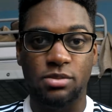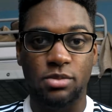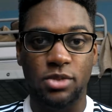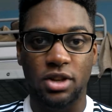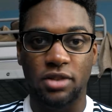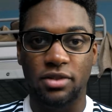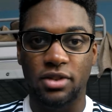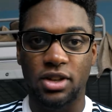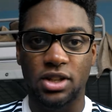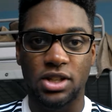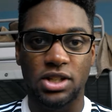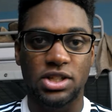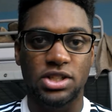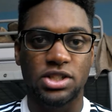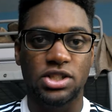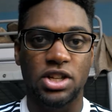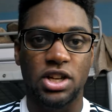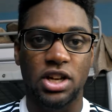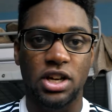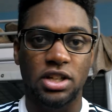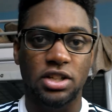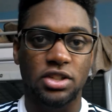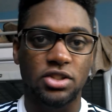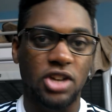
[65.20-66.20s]
midfielders
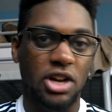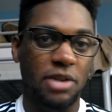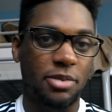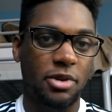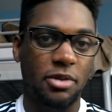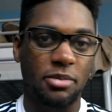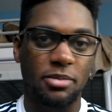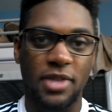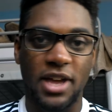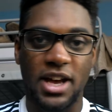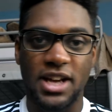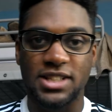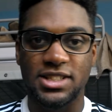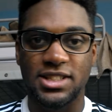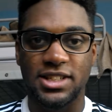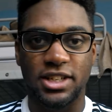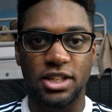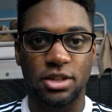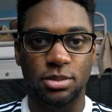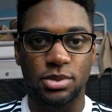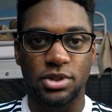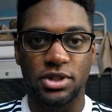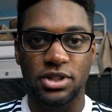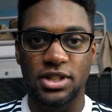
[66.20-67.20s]
aren't dropping back to
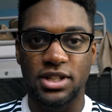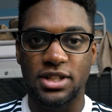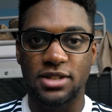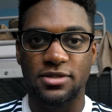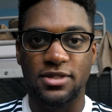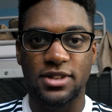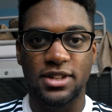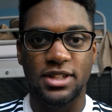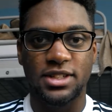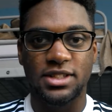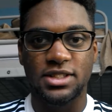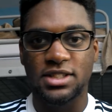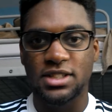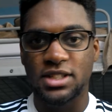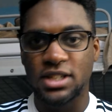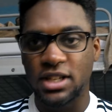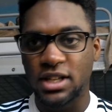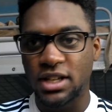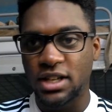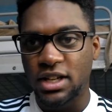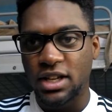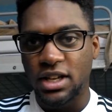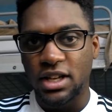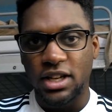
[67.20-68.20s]
help their defense.
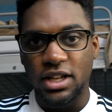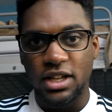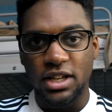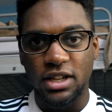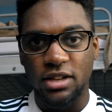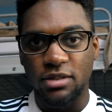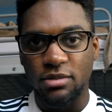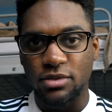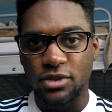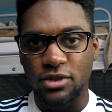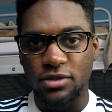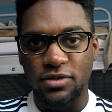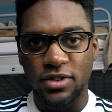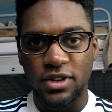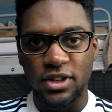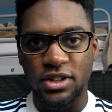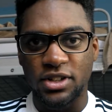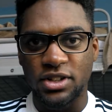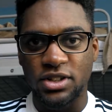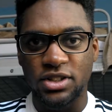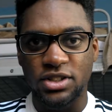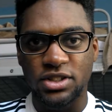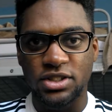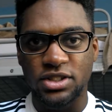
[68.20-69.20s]

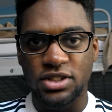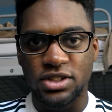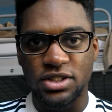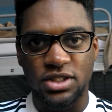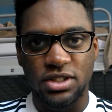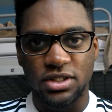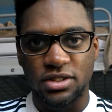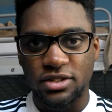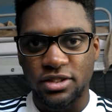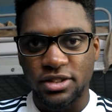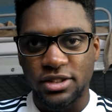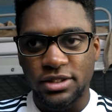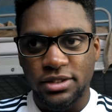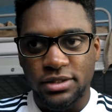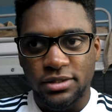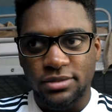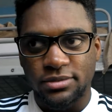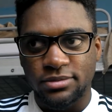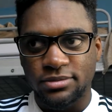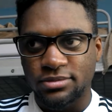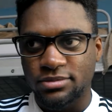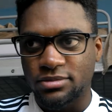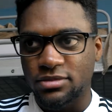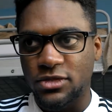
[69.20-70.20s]
Defenders,
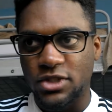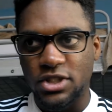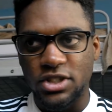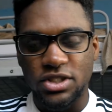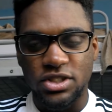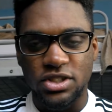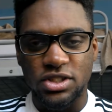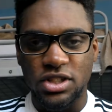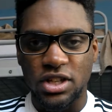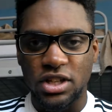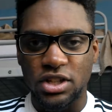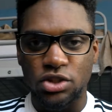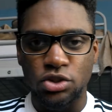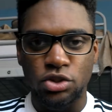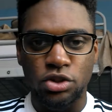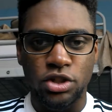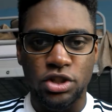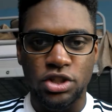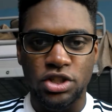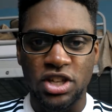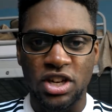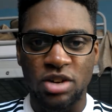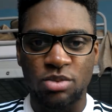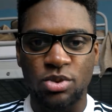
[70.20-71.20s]
they're just not doing
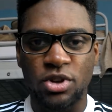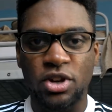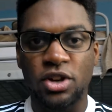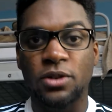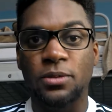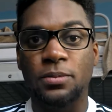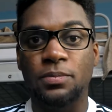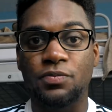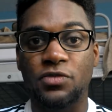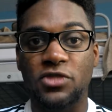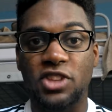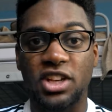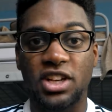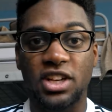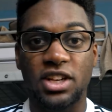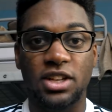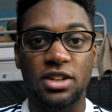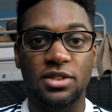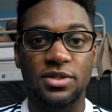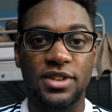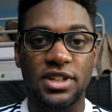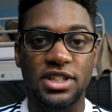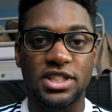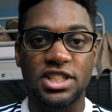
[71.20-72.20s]
their job well. They didn't
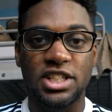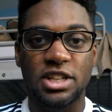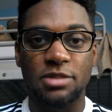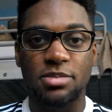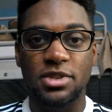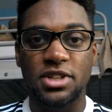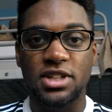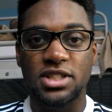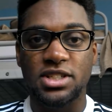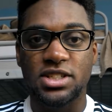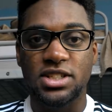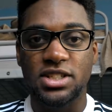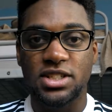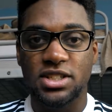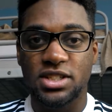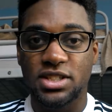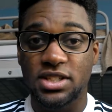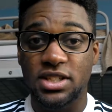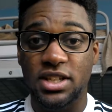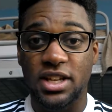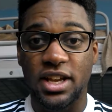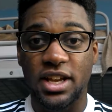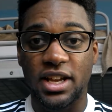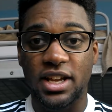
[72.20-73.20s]
defend set
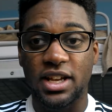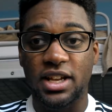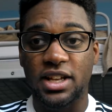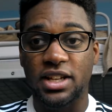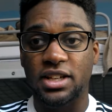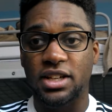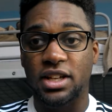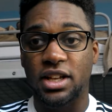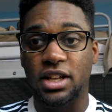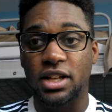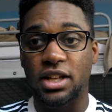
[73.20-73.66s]
pieces, and